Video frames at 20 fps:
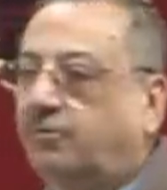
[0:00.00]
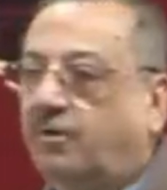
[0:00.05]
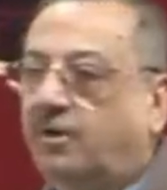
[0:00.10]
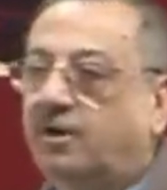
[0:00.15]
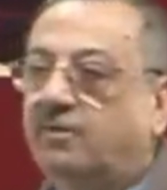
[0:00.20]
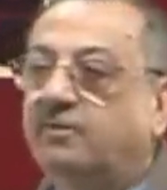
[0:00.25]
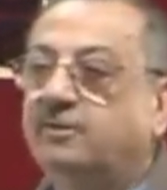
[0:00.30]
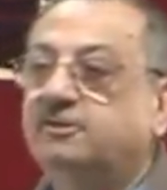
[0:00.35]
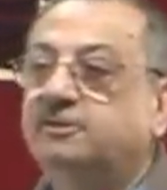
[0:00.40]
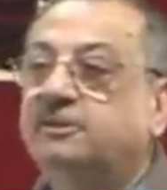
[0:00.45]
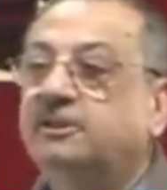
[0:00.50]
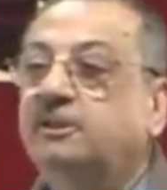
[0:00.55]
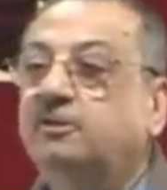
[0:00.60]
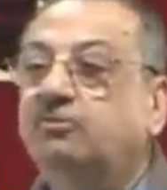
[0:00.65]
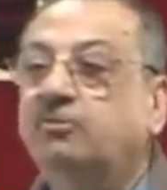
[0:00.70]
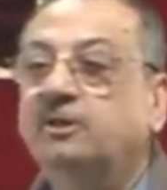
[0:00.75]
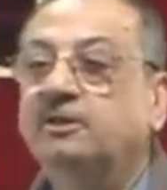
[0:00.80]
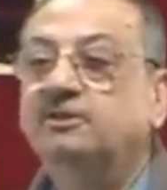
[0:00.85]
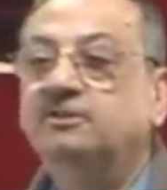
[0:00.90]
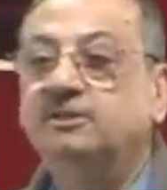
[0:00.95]
our
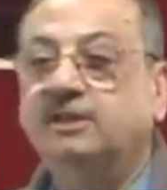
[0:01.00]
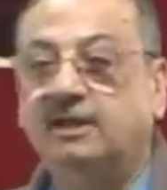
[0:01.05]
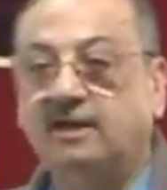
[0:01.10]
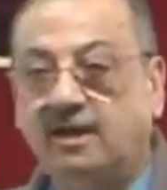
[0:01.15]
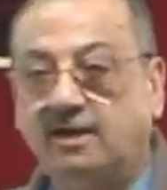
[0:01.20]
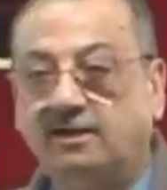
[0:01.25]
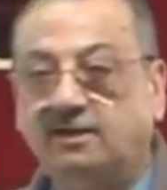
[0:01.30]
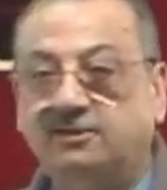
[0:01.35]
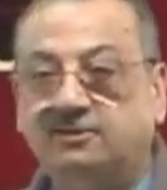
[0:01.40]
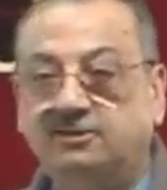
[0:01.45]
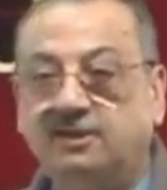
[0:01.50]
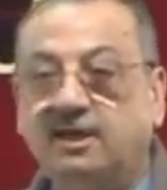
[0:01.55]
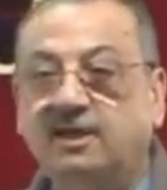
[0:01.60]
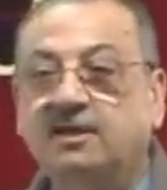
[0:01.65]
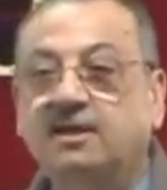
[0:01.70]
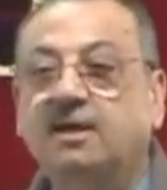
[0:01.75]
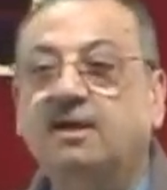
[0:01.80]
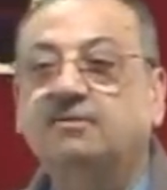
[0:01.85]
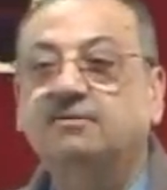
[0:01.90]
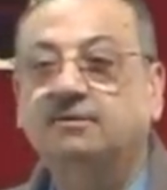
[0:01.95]
sequence and
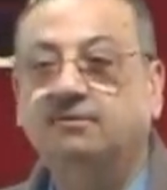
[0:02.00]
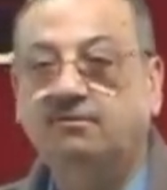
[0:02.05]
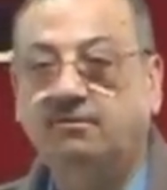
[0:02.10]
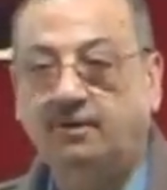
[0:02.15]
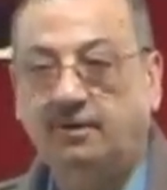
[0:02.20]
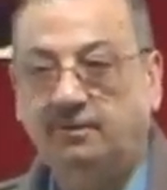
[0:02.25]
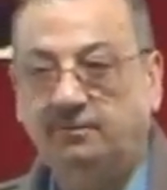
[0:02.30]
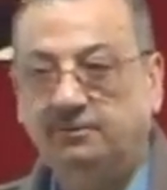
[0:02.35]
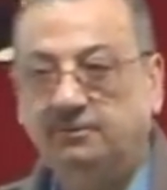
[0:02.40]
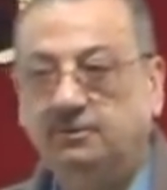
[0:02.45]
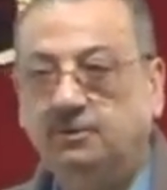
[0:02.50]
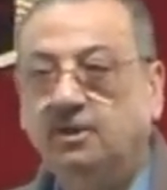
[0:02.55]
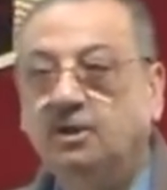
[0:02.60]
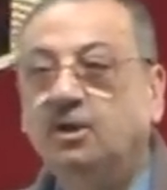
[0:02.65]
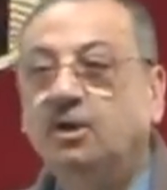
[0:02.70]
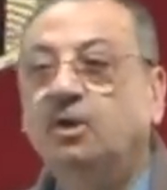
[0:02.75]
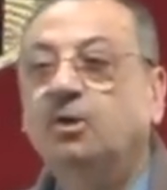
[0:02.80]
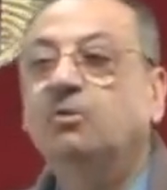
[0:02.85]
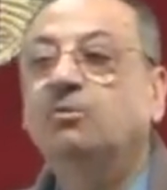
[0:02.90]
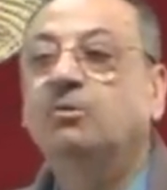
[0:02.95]
understanding of the verbs,
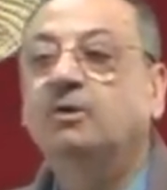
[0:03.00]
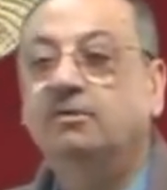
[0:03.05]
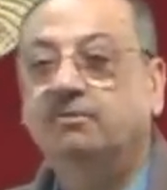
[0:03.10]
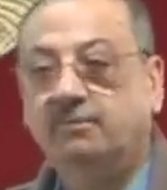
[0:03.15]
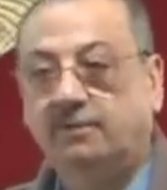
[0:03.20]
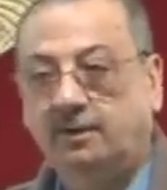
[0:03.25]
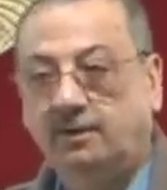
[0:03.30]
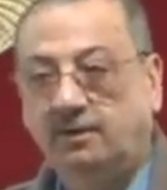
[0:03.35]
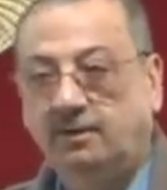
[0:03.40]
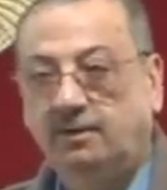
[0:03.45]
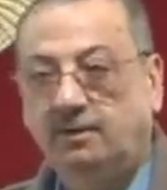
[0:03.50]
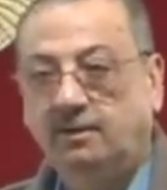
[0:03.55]
we will